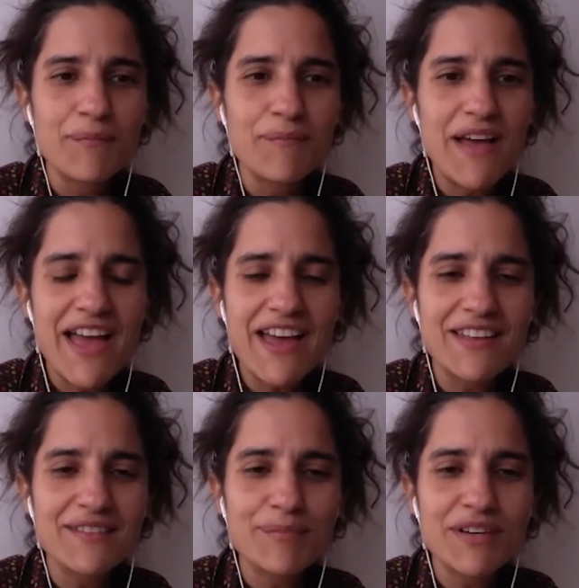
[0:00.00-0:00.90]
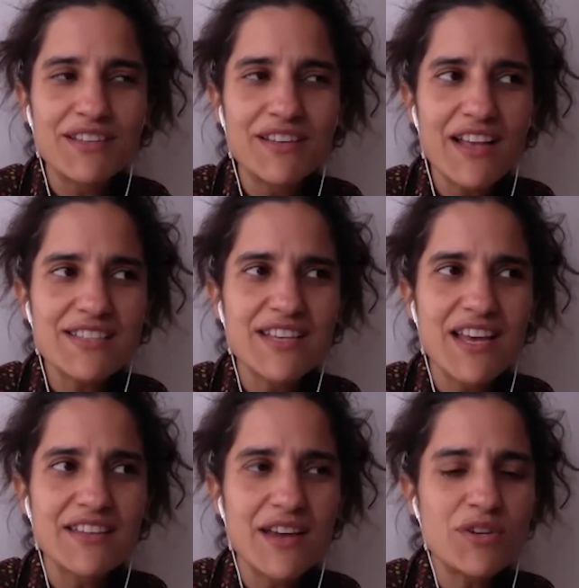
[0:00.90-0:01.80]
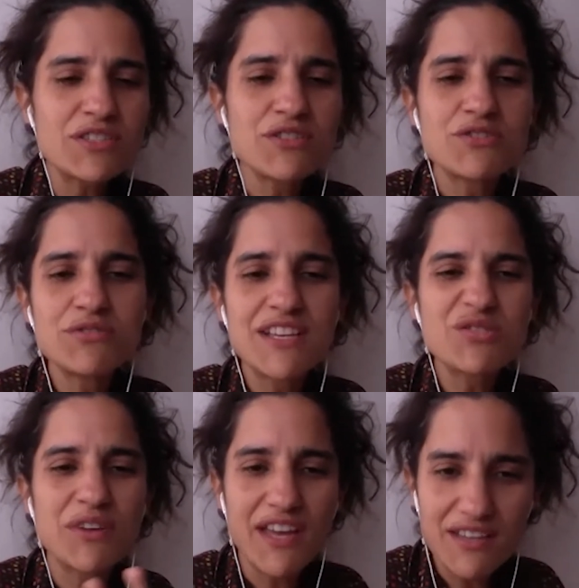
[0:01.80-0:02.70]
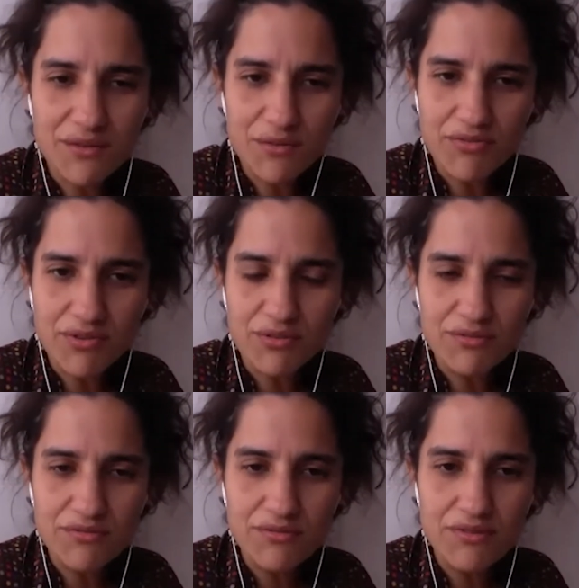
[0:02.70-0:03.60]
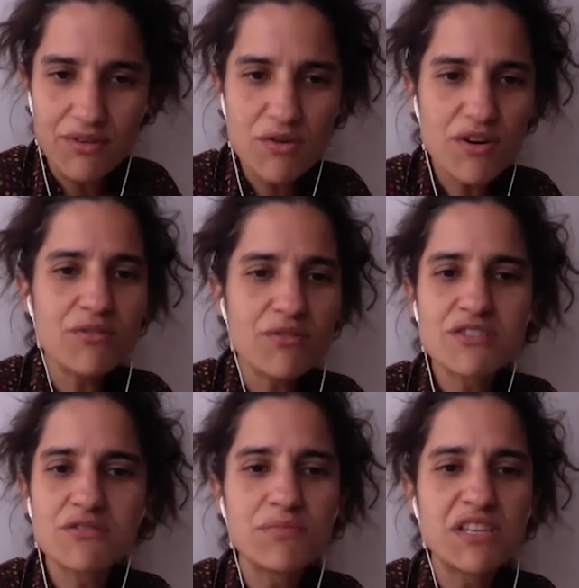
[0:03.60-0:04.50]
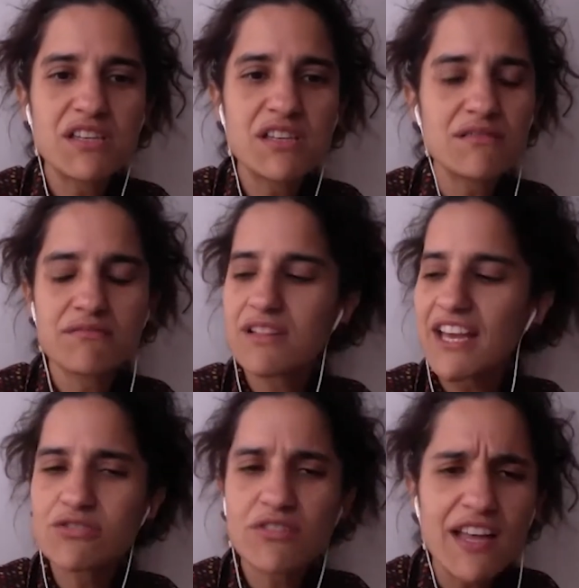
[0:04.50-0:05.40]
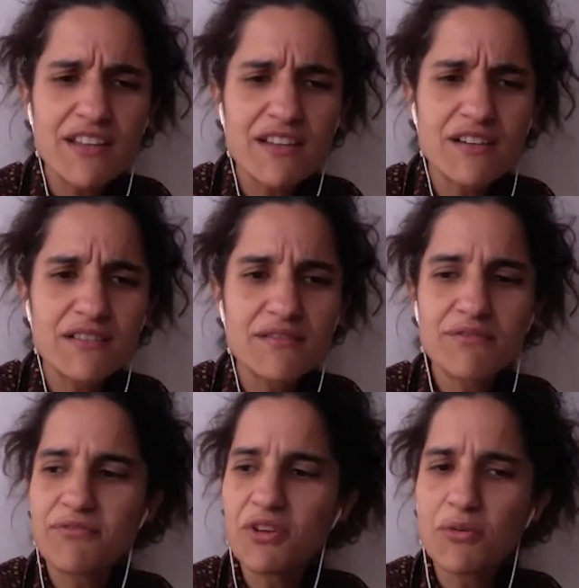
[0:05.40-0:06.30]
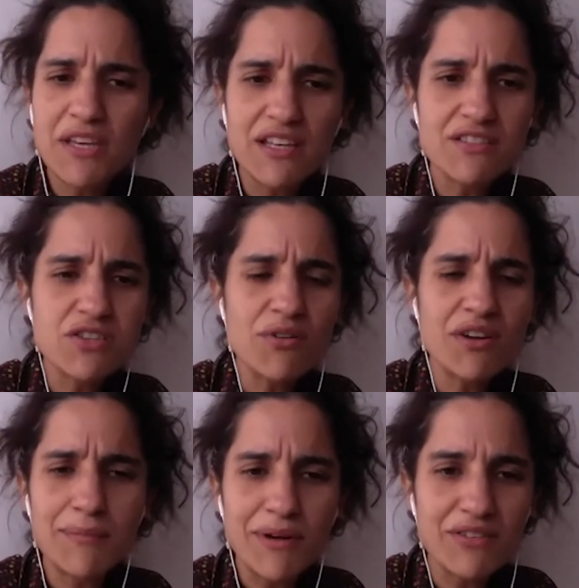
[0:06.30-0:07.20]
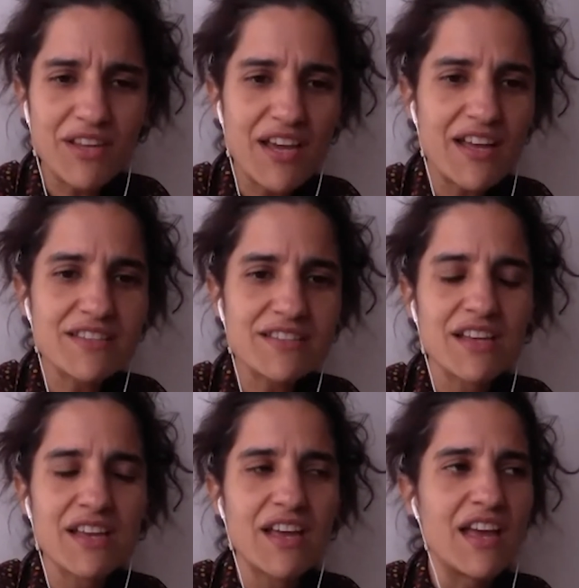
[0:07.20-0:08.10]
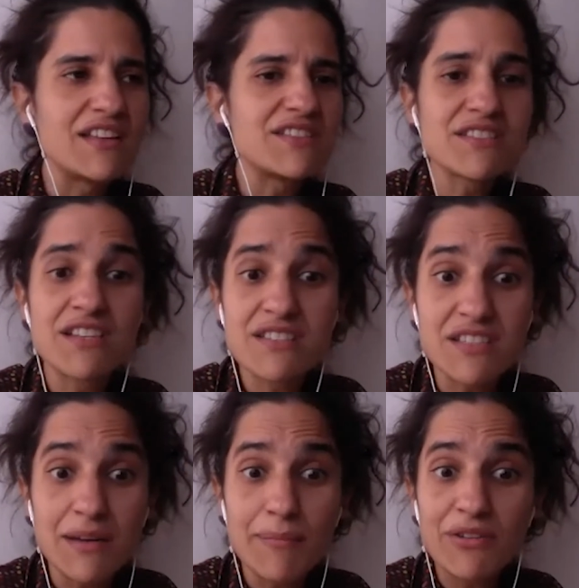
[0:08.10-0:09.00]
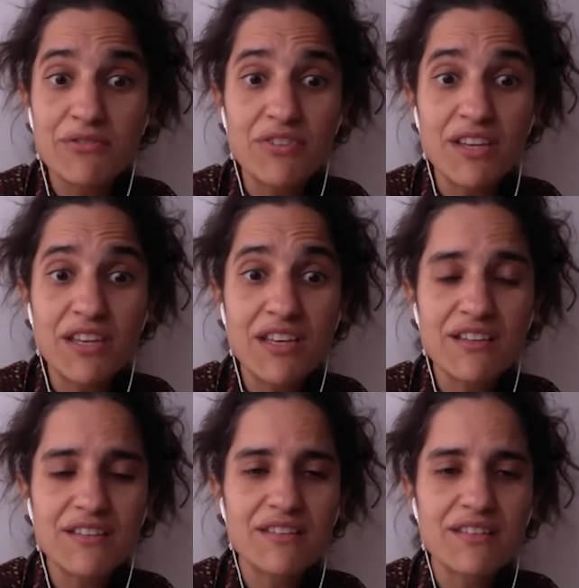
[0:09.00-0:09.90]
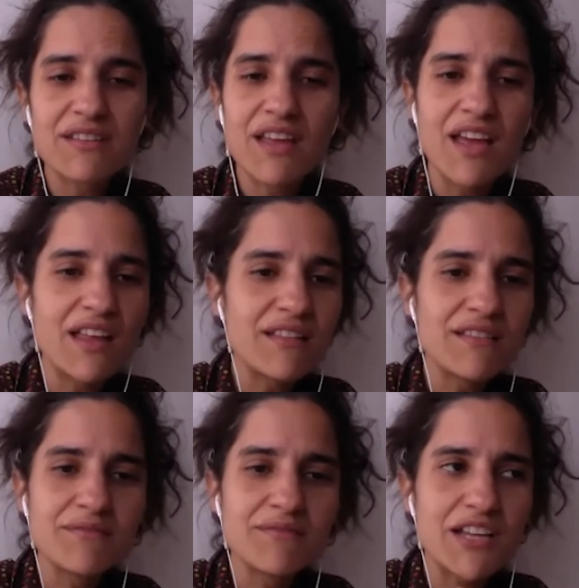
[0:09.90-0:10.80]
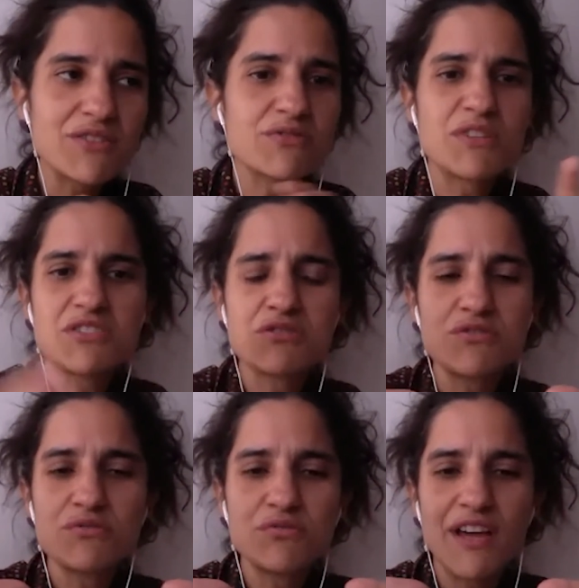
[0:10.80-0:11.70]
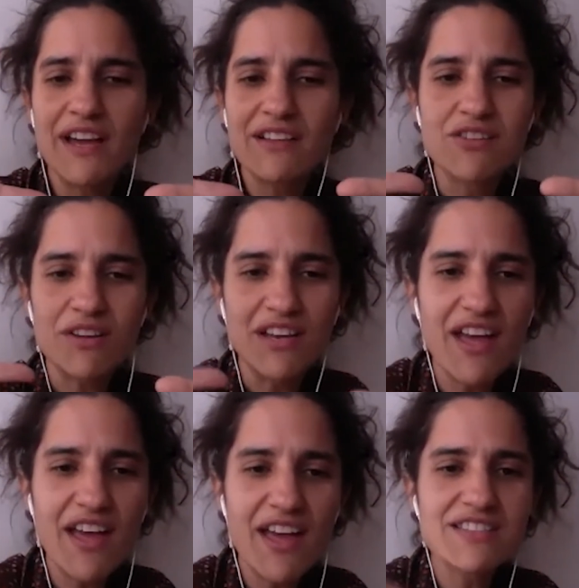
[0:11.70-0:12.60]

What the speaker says: And but I said, I want to do that together with you. You are going to be like together filming, talking about that and discussing about things. And I don't want to do like talking heads.